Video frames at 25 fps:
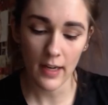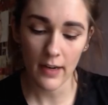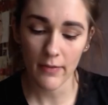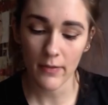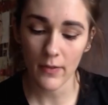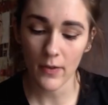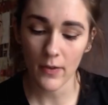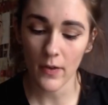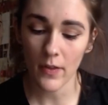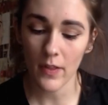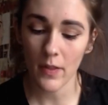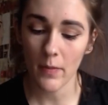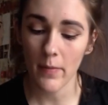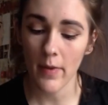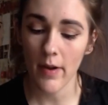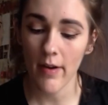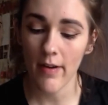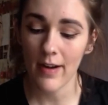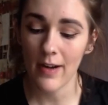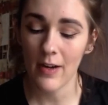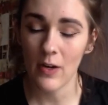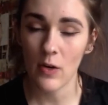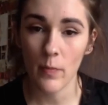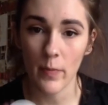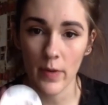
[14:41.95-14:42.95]
I've got the
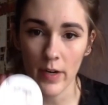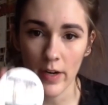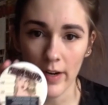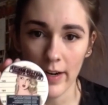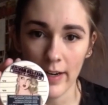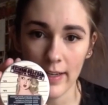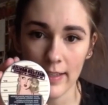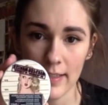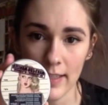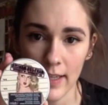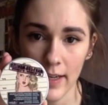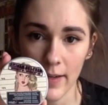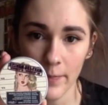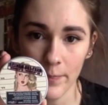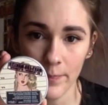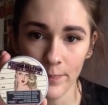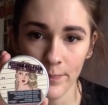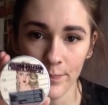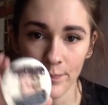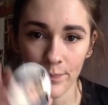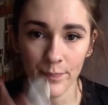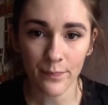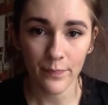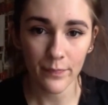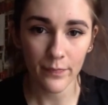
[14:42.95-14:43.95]
Mary Luminizer
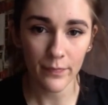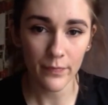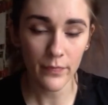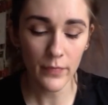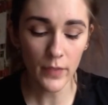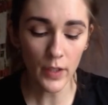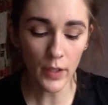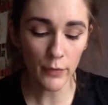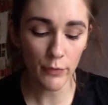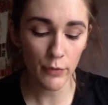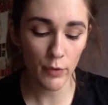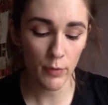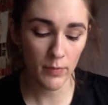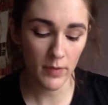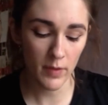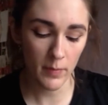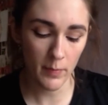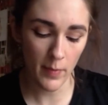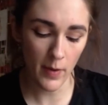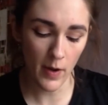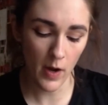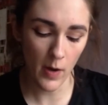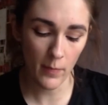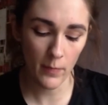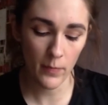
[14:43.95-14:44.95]
from The
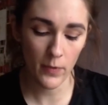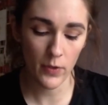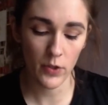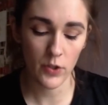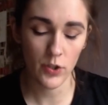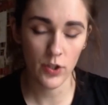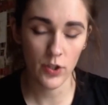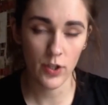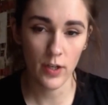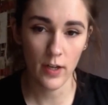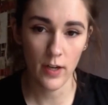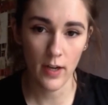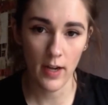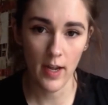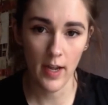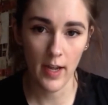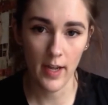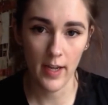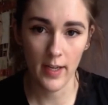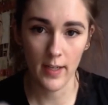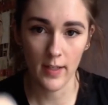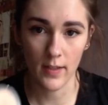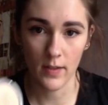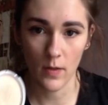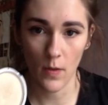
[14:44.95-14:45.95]
Balm, which
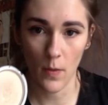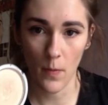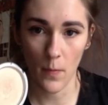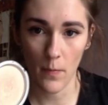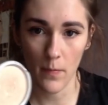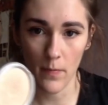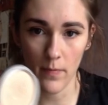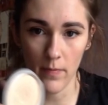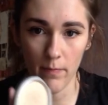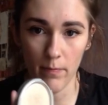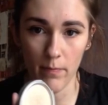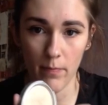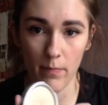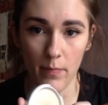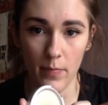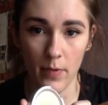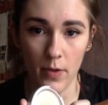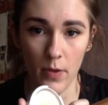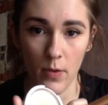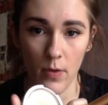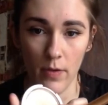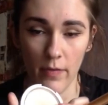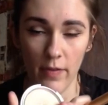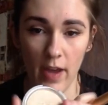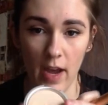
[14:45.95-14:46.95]
is
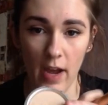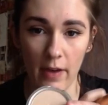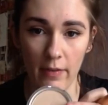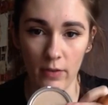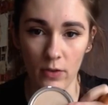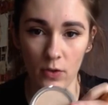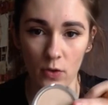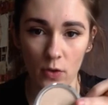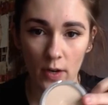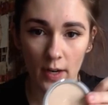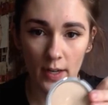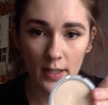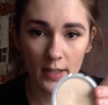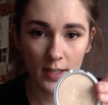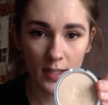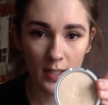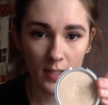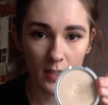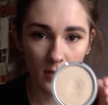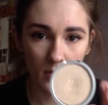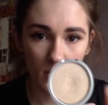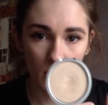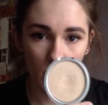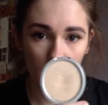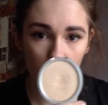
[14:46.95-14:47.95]
beautiful. If you haven't tried
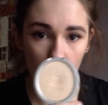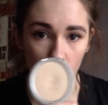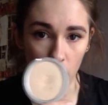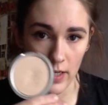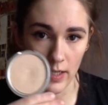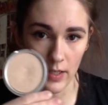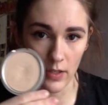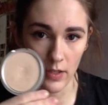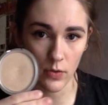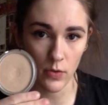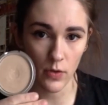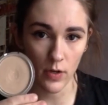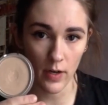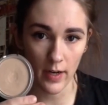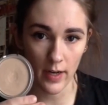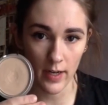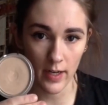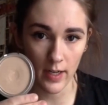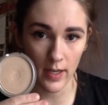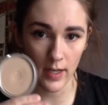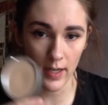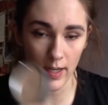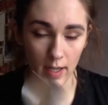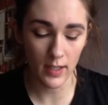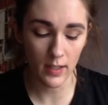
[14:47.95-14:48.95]
this, you need to try it.
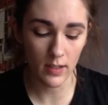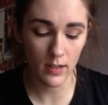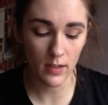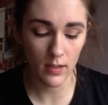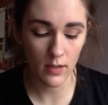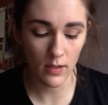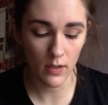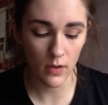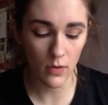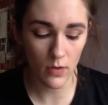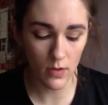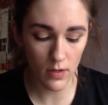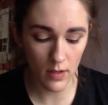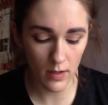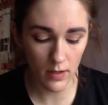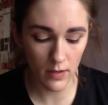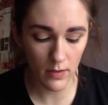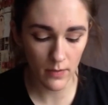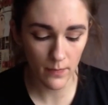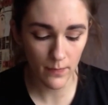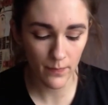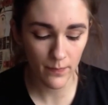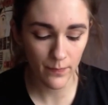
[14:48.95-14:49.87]
It's so good.